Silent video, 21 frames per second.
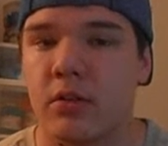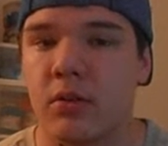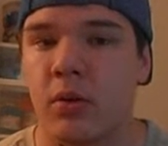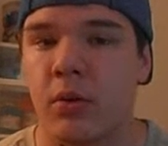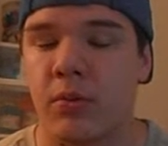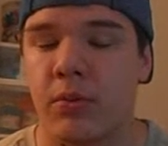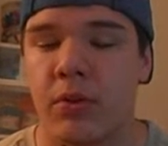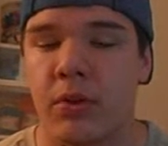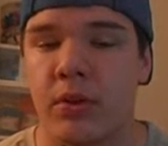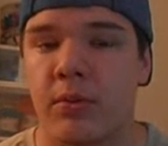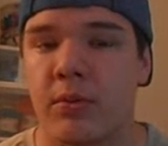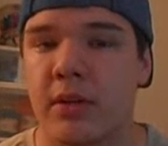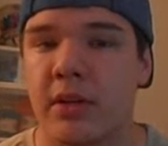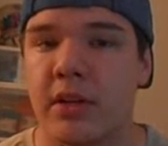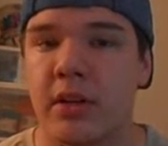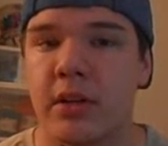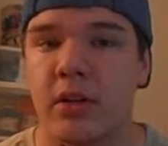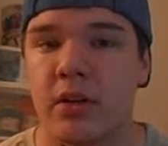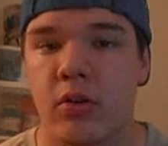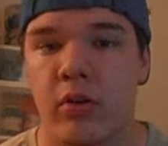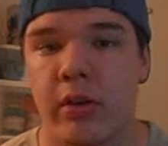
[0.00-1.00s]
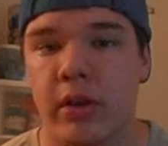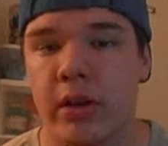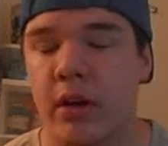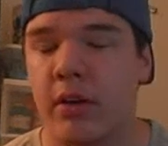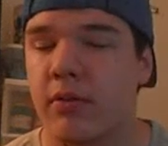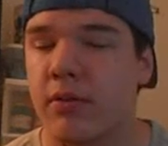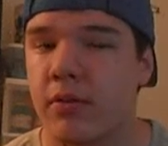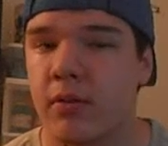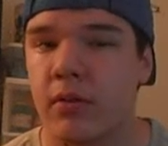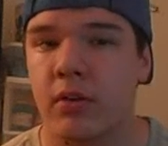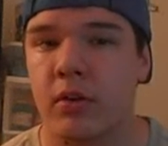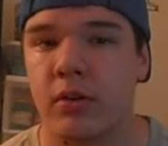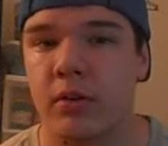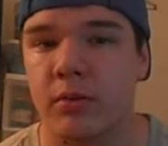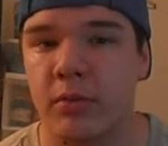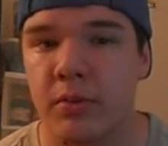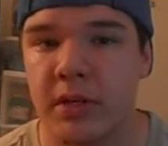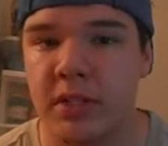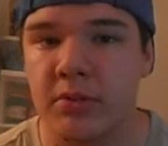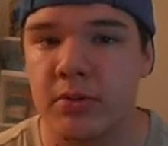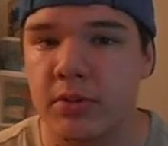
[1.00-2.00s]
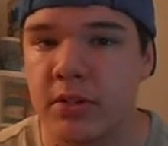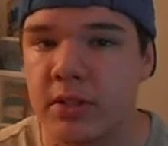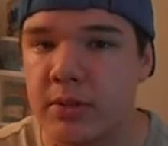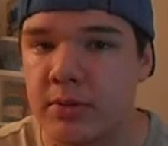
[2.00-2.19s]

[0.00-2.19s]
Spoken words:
Hopefully they'll be going out for baseball